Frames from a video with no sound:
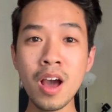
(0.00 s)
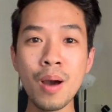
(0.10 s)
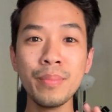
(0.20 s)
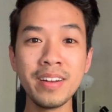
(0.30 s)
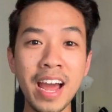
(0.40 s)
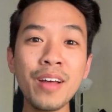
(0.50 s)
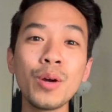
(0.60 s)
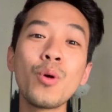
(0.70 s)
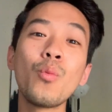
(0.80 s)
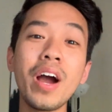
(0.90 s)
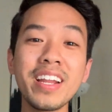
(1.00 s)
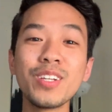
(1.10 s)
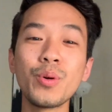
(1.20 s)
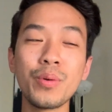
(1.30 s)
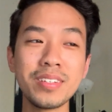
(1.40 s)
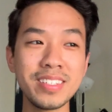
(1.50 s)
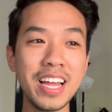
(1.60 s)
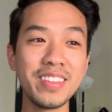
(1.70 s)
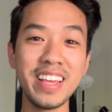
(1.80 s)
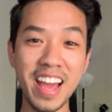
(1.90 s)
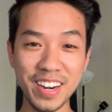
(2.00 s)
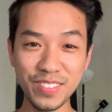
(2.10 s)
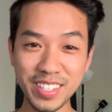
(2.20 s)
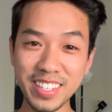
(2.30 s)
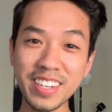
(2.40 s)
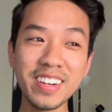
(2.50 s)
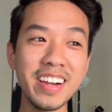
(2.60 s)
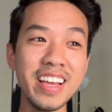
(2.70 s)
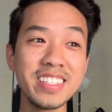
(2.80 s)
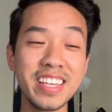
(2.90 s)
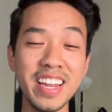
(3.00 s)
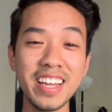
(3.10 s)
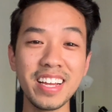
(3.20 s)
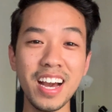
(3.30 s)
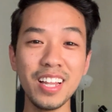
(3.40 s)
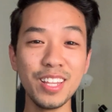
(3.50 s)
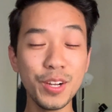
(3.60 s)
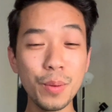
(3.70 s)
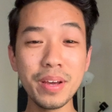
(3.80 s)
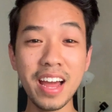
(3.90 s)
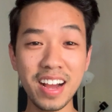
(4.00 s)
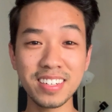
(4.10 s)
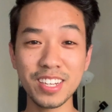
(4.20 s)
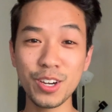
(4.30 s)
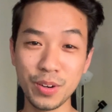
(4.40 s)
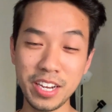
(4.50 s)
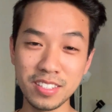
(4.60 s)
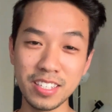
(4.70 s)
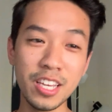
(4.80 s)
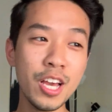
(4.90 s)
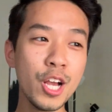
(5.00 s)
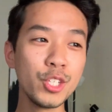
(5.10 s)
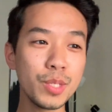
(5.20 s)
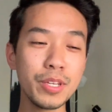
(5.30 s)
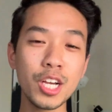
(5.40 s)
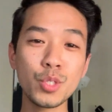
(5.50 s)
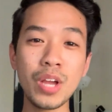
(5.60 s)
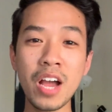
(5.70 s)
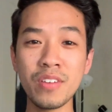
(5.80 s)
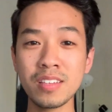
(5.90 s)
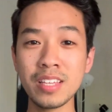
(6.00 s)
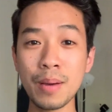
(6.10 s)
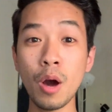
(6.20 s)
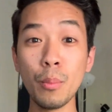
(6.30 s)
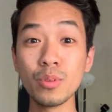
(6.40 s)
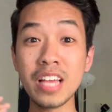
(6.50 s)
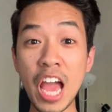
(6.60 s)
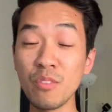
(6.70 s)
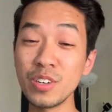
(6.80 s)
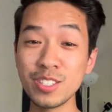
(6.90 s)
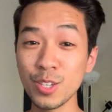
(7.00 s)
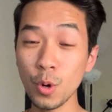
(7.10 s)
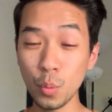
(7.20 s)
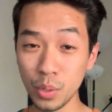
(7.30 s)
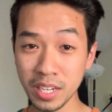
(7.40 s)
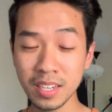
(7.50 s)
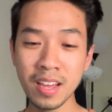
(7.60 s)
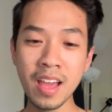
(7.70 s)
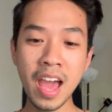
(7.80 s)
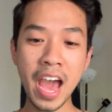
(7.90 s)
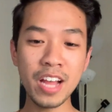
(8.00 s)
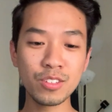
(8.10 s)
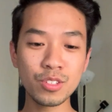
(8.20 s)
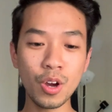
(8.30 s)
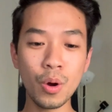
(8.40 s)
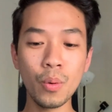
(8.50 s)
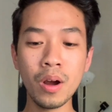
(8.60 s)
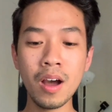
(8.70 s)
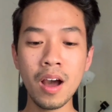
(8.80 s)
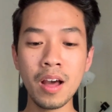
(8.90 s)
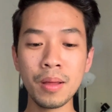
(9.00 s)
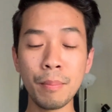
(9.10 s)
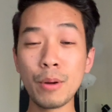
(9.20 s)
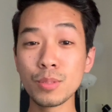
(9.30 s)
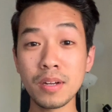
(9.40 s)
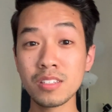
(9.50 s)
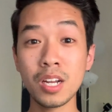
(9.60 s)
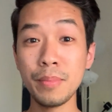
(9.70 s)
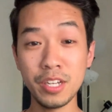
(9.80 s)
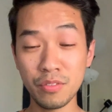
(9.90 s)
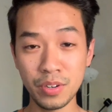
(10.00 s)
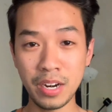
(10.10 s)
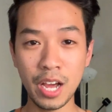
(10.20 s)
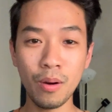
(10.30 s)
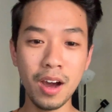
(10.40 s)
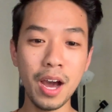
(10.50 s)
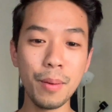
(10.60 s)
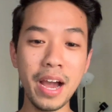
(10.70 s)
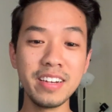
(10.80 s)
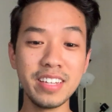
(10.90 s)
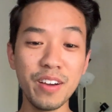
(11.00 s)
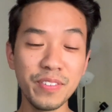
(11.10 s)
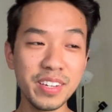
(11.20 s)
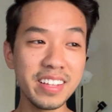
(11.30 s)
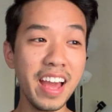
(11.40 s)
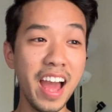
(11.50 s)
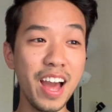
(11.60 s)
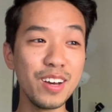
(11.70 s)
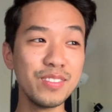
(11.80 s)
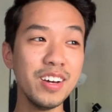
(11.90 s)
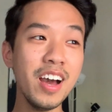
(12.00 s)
But now that we're winding towards down the end of the year, it's getting a little bit hectic and crazy just because we have an exam almost every single week. And so my response is going to be different now. I definitely have